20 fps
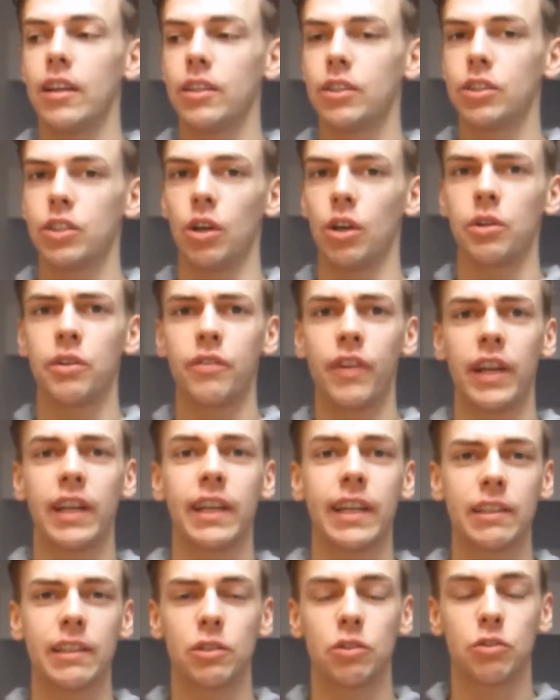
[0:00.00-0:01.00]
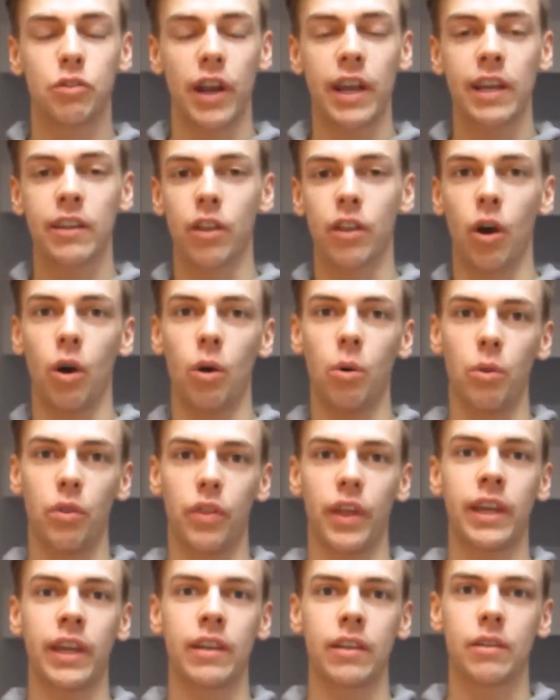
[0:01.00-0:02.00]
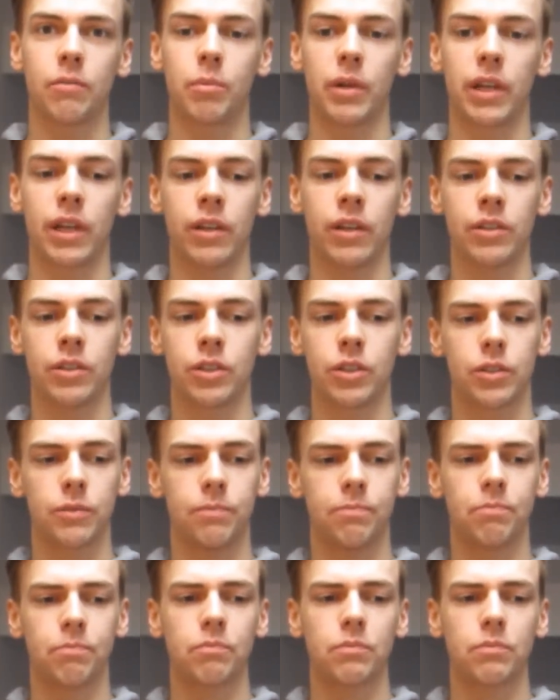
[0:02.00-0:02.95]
So you really need to train the whole thing, because